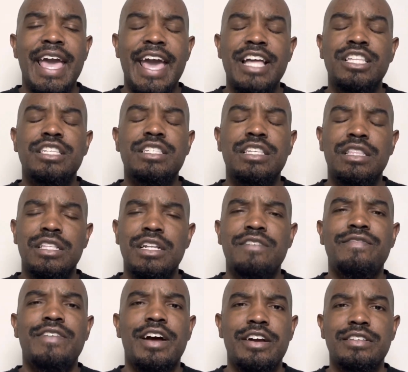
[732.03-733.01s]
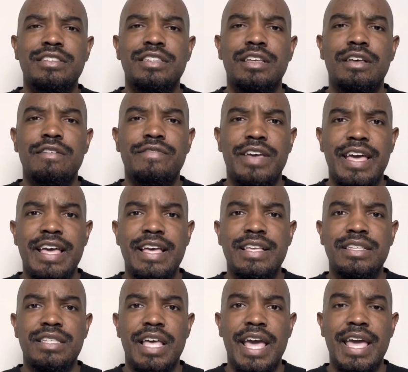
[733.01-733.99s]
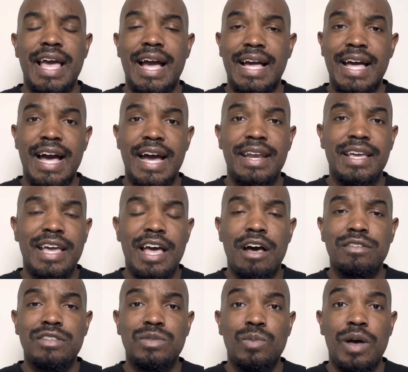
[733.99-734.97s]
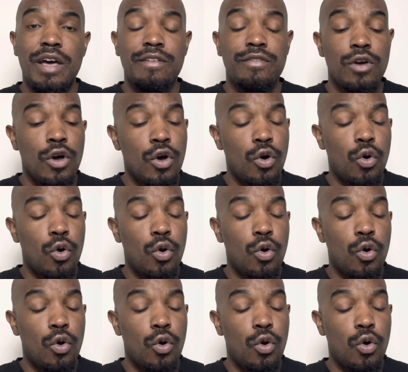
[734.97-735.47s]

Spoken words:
and to solidify herself as a iconic housewife?